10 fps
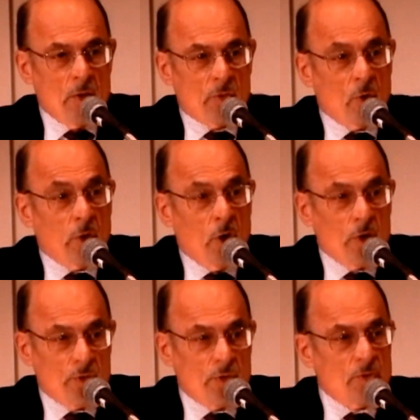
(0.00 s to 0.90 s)
So
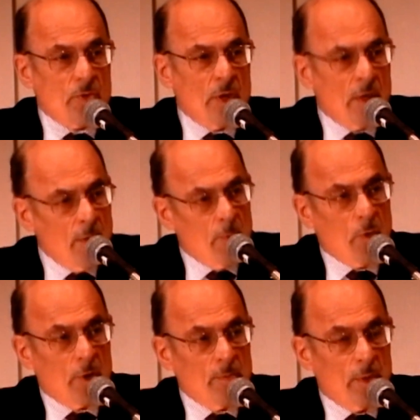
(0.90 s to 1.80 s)
loss is an
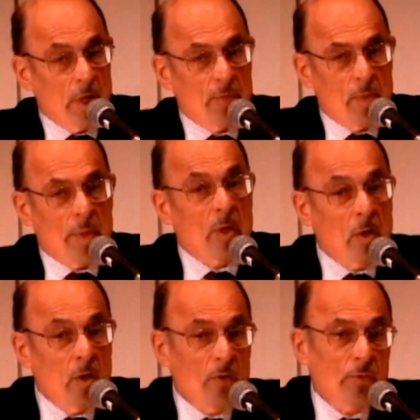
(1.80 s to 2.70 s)
important part of them. An
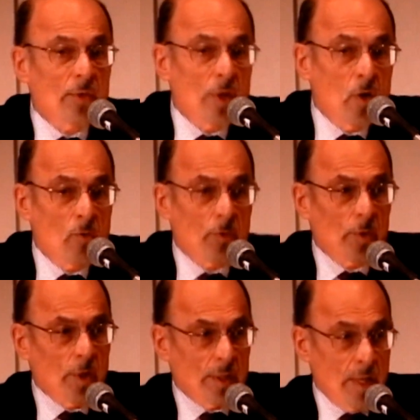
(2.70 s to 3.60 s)
often
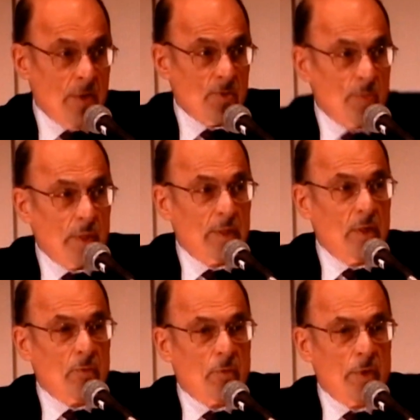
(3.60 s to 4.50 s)
overlooked aspect
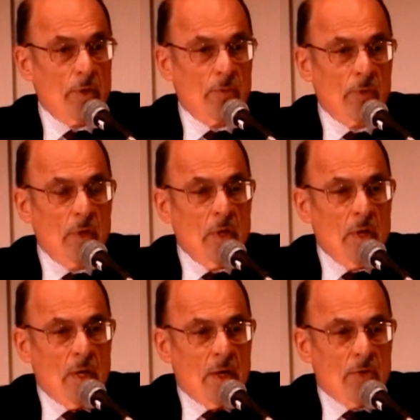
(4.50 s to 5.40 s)
of grief
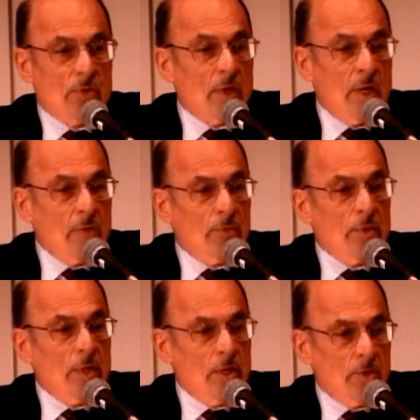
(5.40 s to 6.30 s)
is the
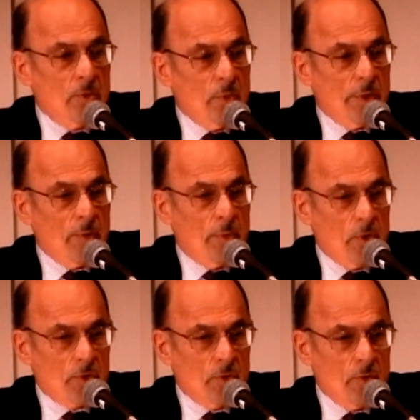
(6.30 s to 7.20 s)
confrontation with our
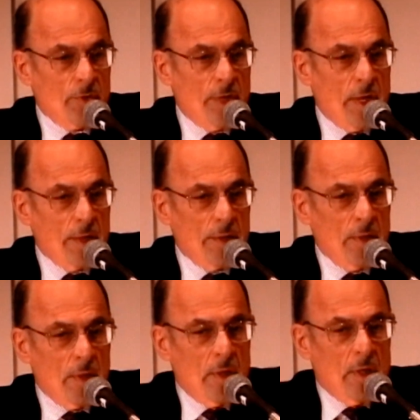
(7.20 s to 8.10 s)
personal death.
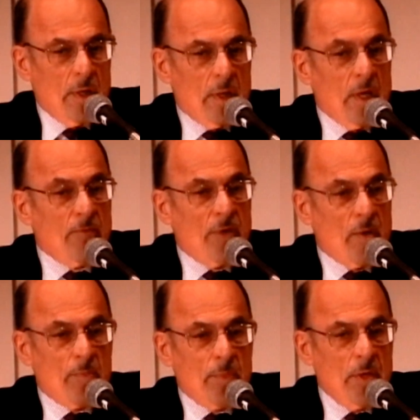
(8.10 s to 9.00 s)
If
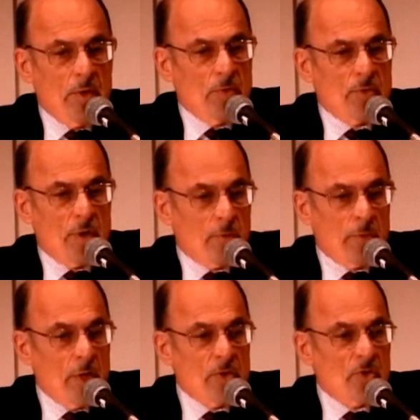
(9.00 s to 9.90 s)
our peers, our
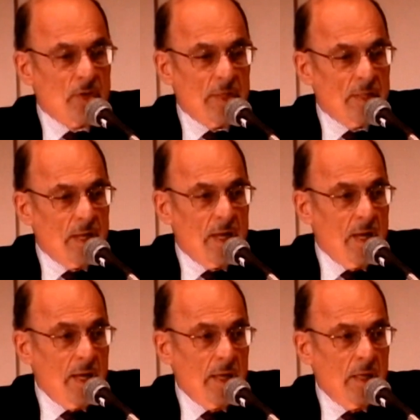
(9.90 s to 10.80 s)
friends can
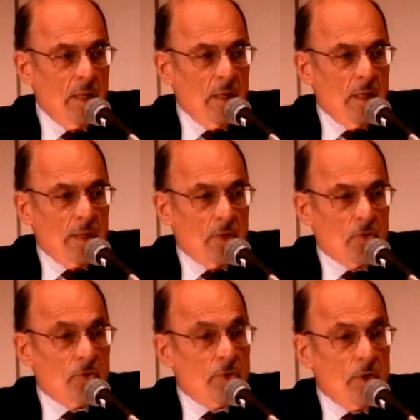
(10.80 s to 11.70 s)
die, then
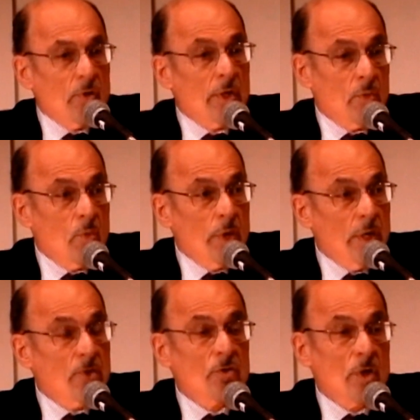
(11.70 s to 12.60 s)
so can
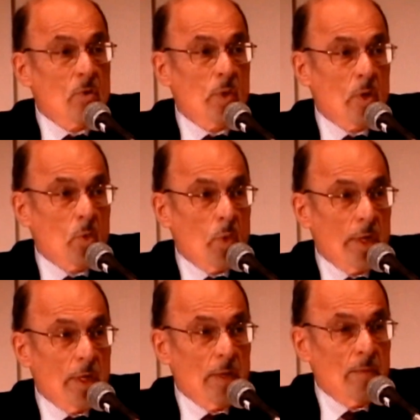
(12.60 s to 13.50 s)
we, so will
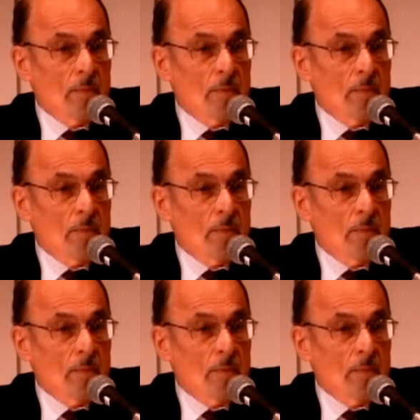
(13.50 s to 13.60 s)
we.